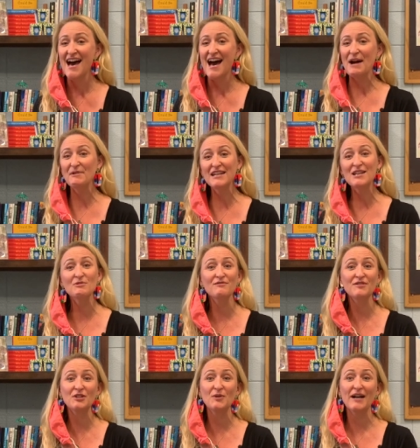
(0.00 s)
I wanted to
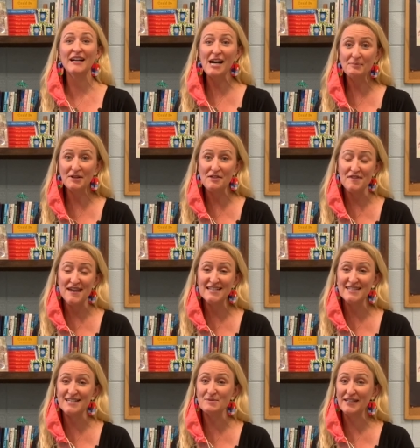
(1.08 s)
review a couple of
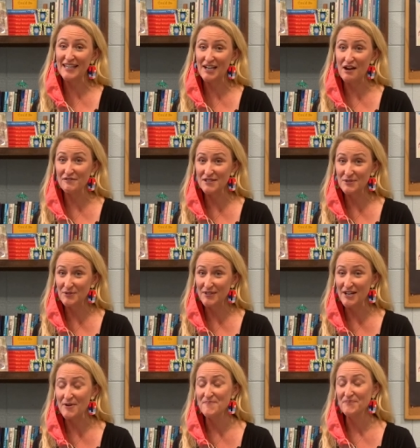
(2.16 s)
things as we kick off the school
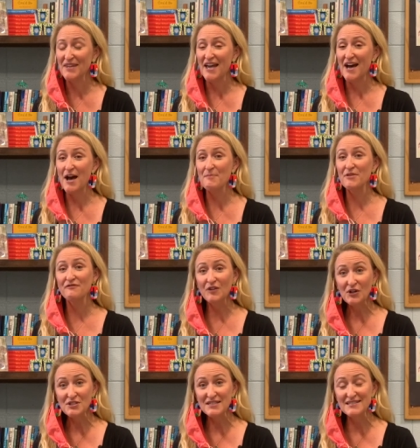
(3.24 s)
year. Um, the
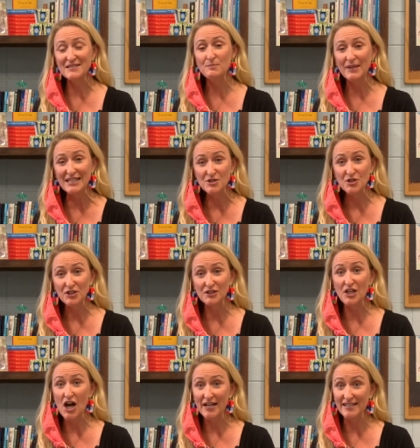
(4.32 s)
first is to be sure to
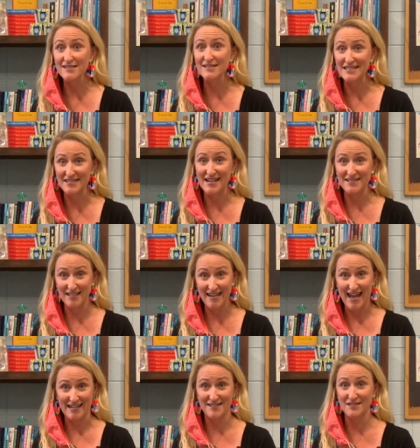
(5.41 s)
log into CCS
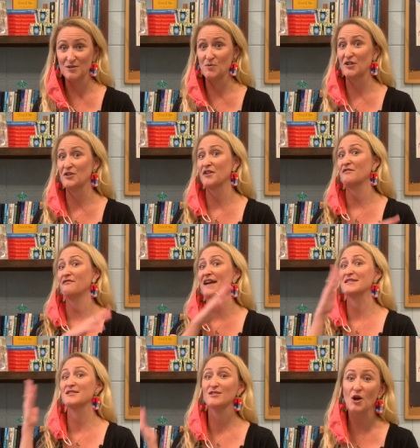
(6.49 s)
Connect. This is where you're going to
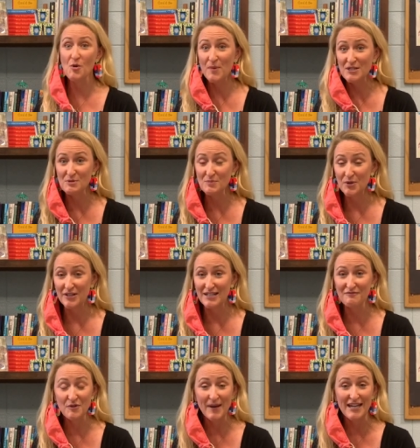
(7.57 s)
find so much important
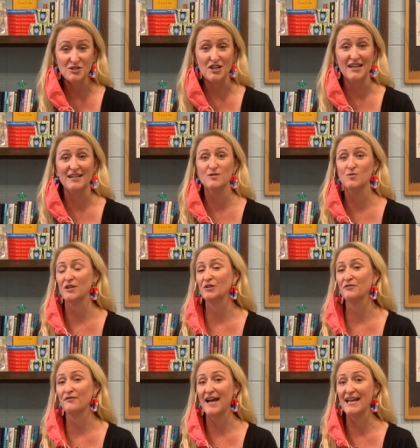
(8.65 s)
information. It's where
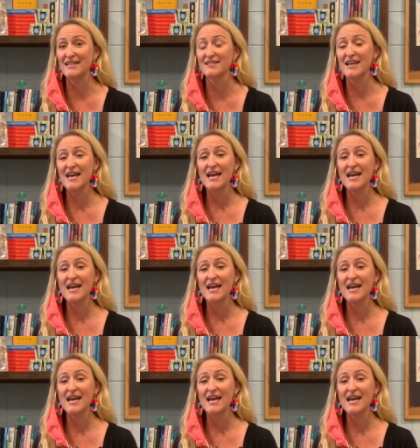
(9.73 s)
you'll find